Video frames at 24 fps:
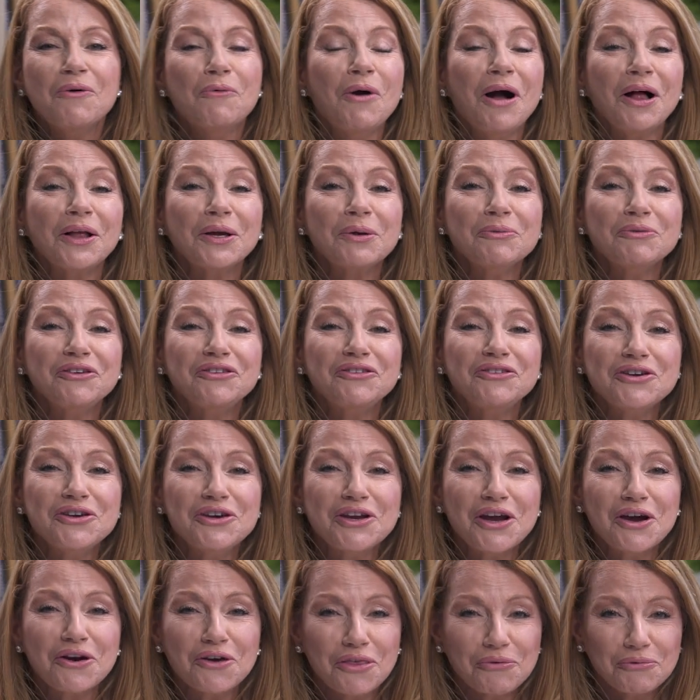Welcome to
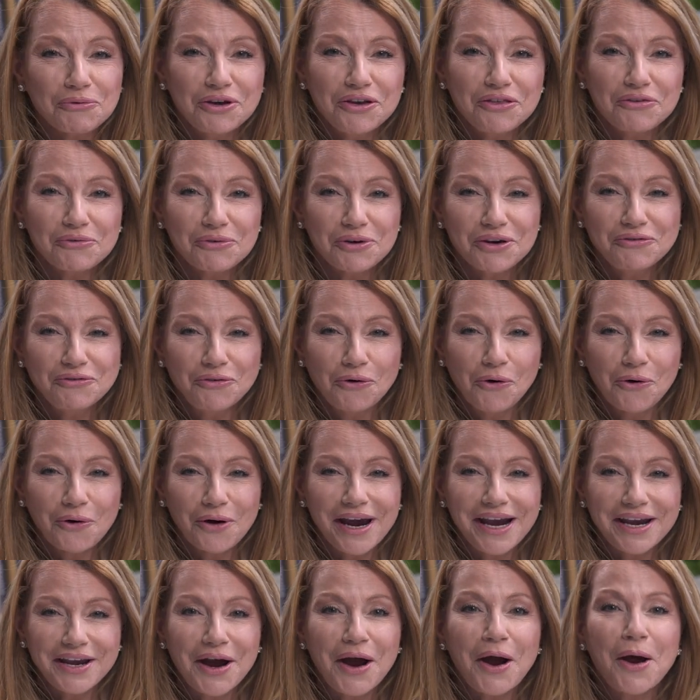Studio
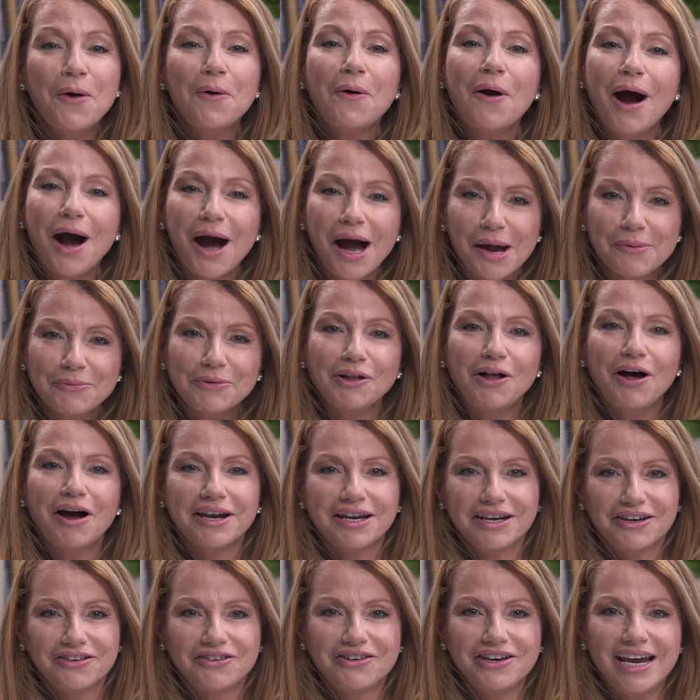33480. I'm
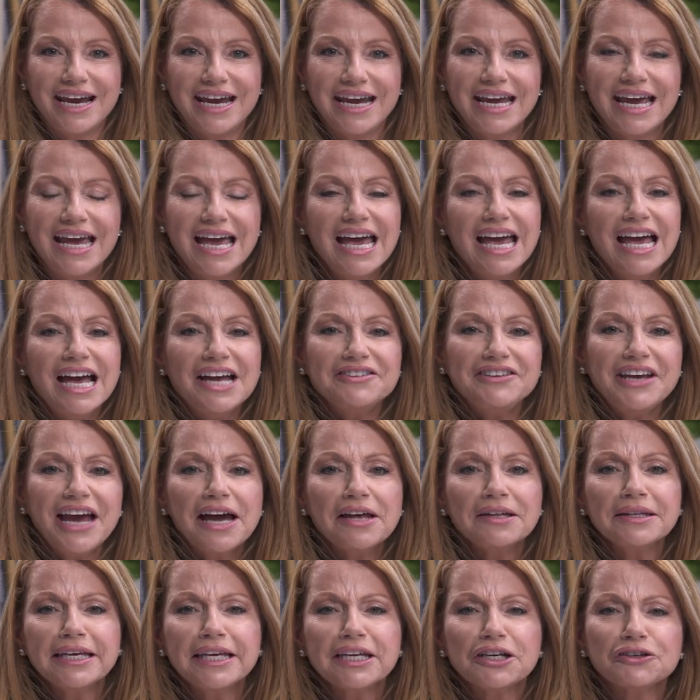Claudia Shea.
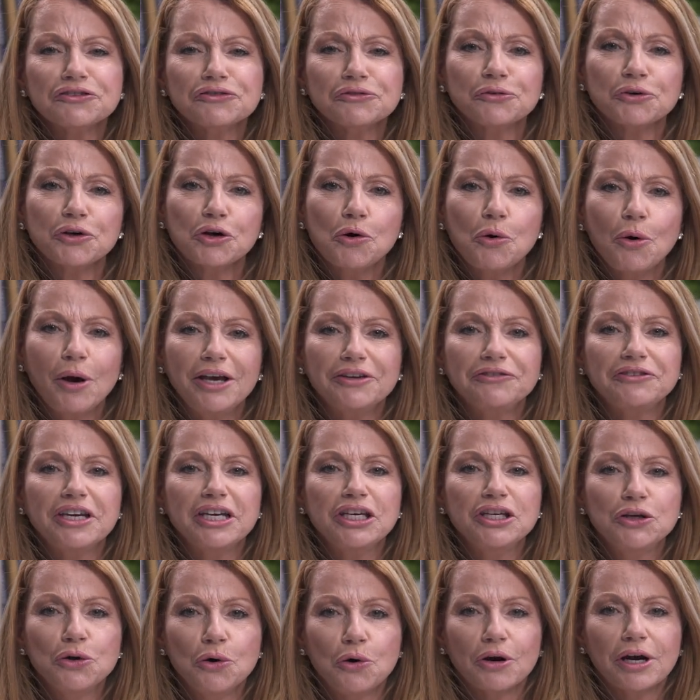Town leaders are requesting
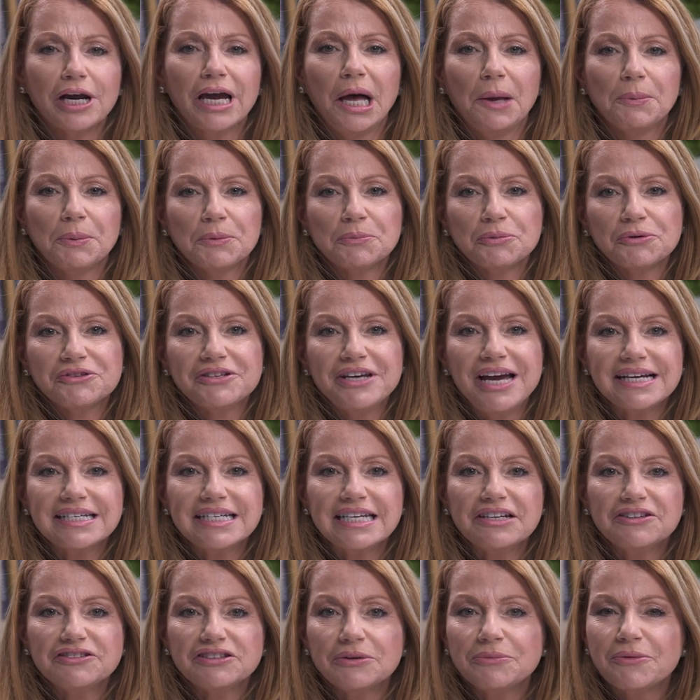your help in
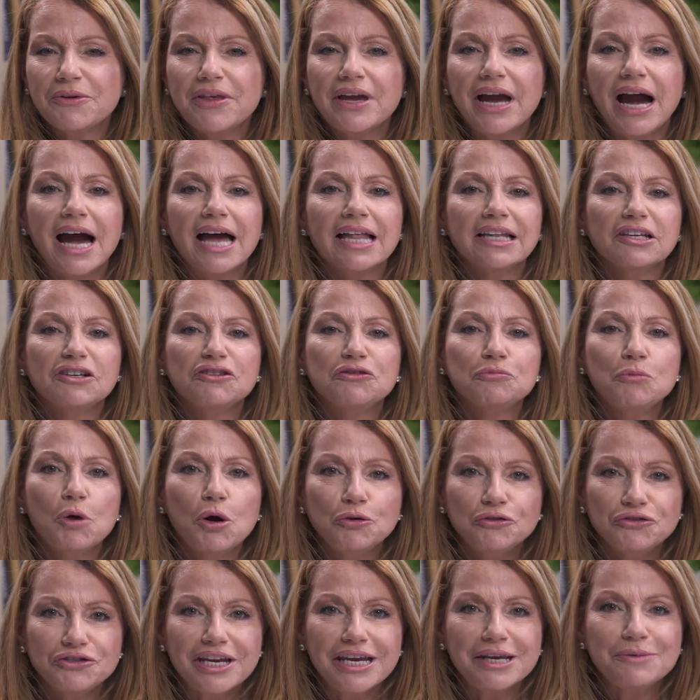protecting some of the island's
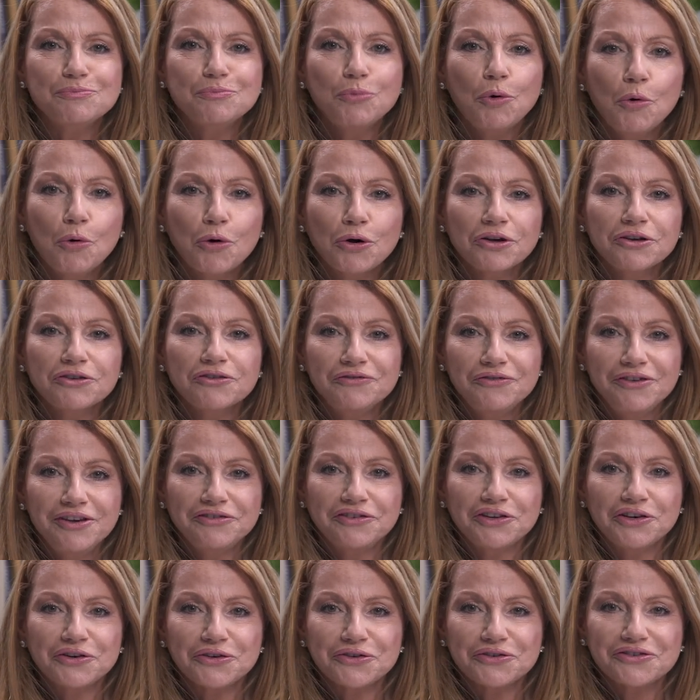most important
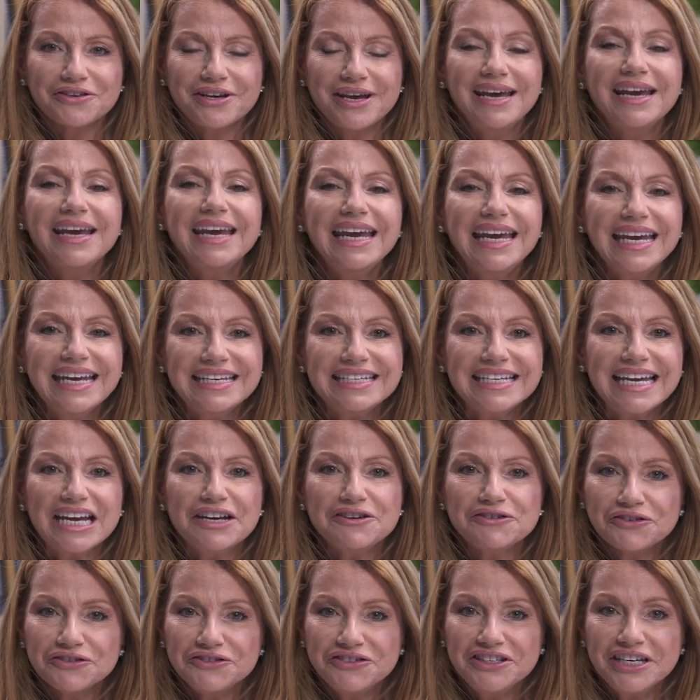visitors,
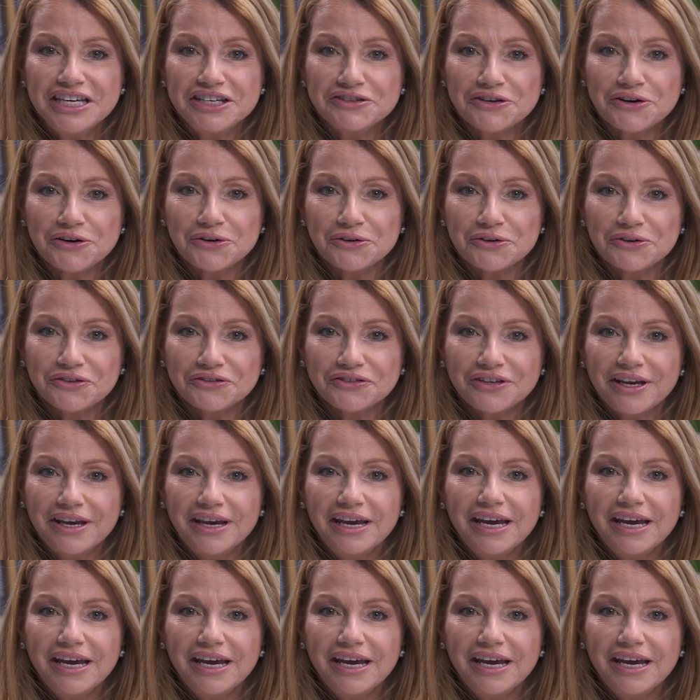endangered sea turtles.